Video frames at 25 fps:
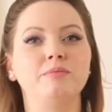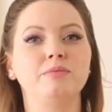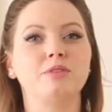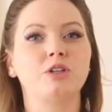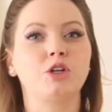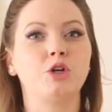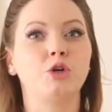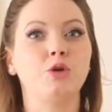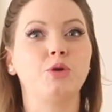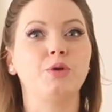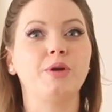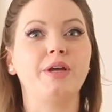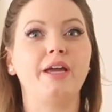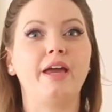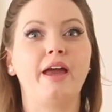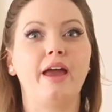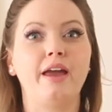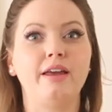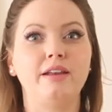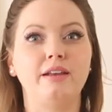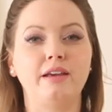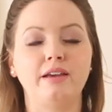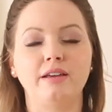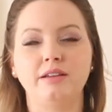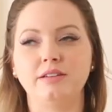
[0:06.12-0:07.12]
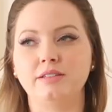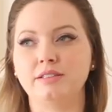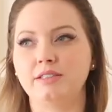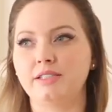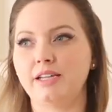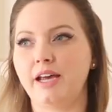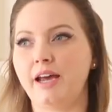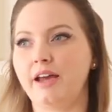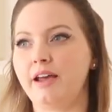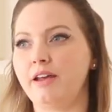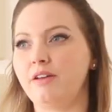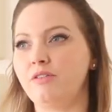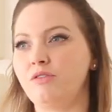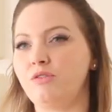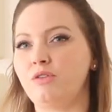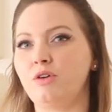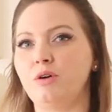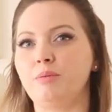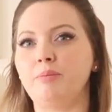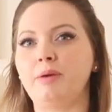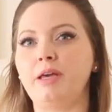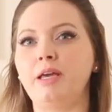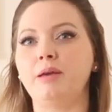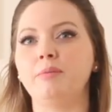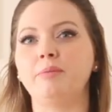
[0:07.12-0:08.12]
creating day for
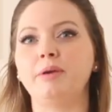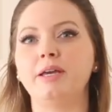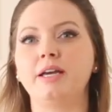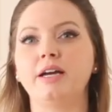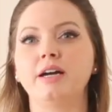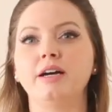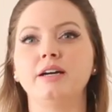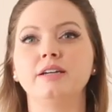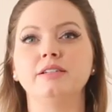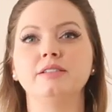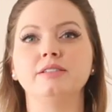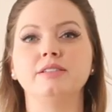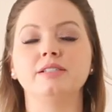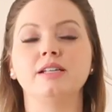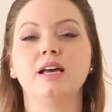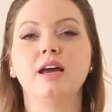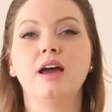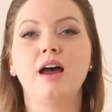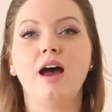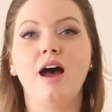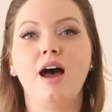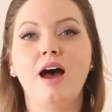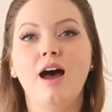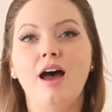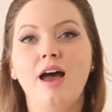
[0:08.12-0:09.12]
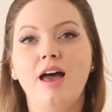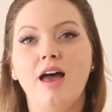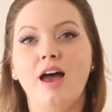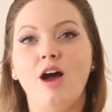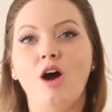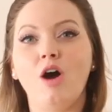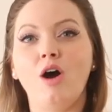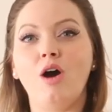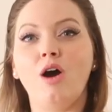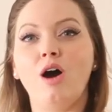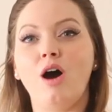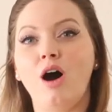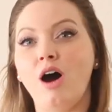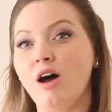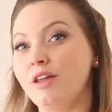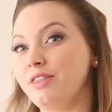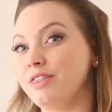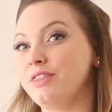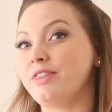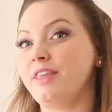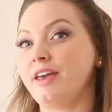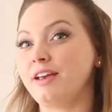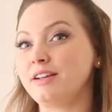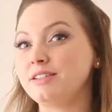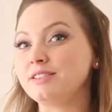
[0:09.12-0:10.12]
me because
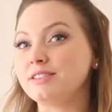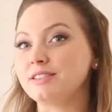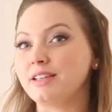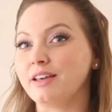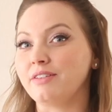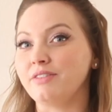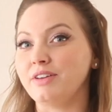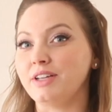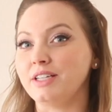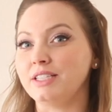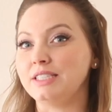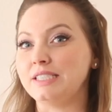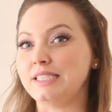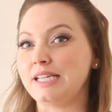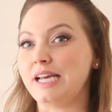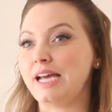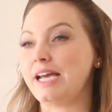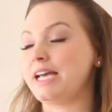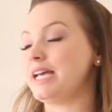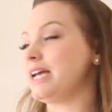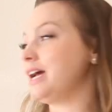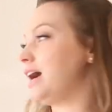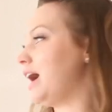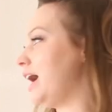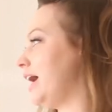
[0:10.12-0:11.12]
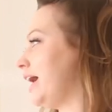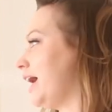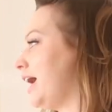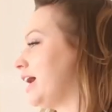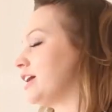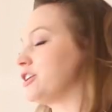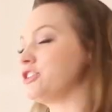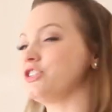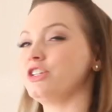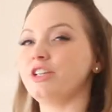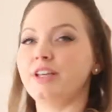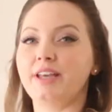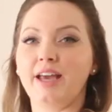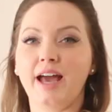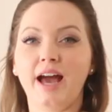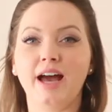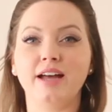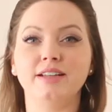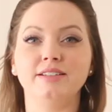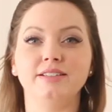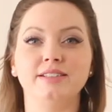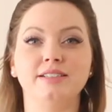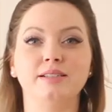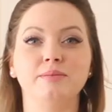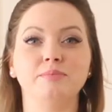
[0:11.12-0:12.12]
on Thanksgiving Day, I actually
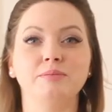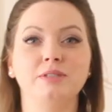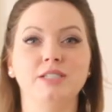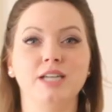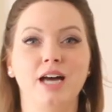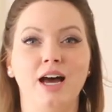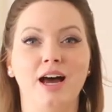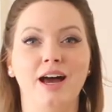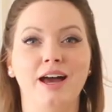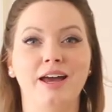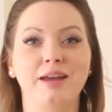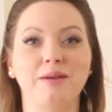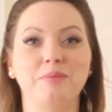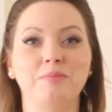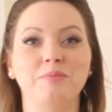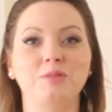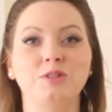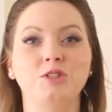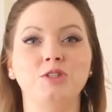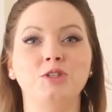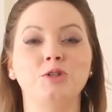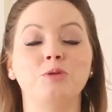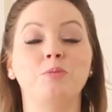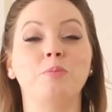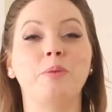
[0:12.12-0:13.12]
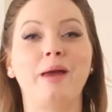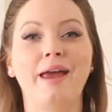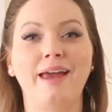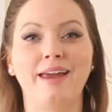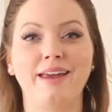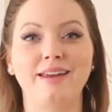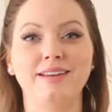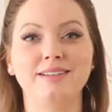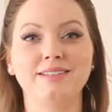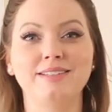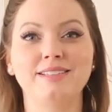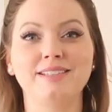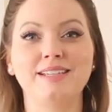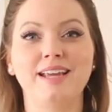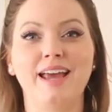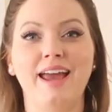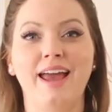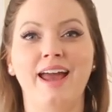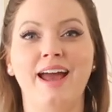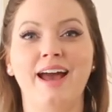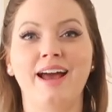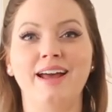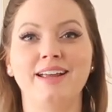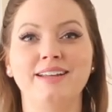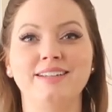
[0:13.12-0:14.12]
had some time to paint,
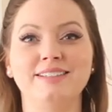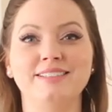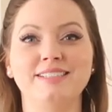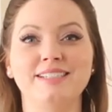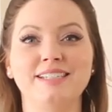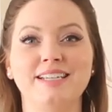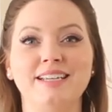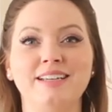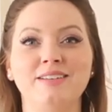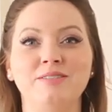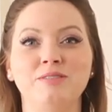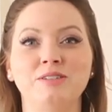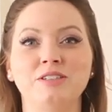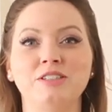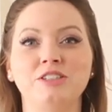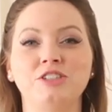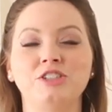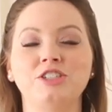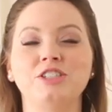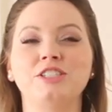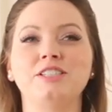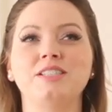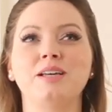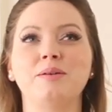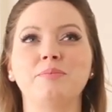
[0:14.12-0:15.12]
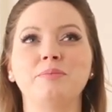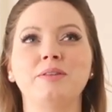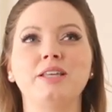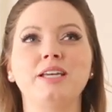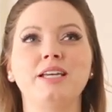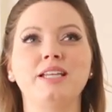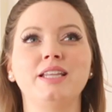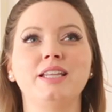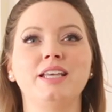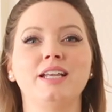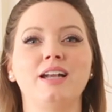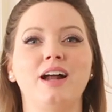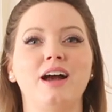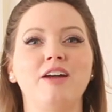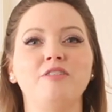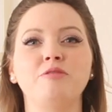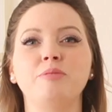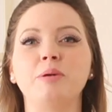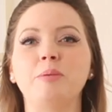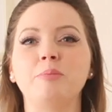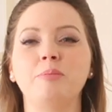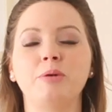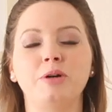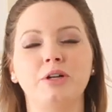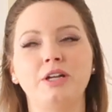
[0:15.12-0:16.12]
and it was just something that I've
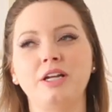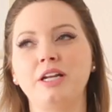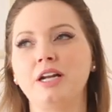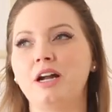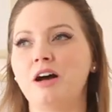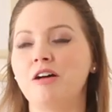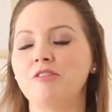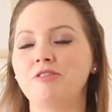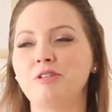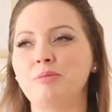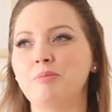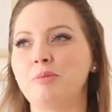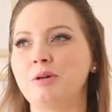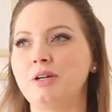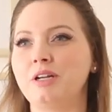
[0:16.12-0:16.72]
been putting off.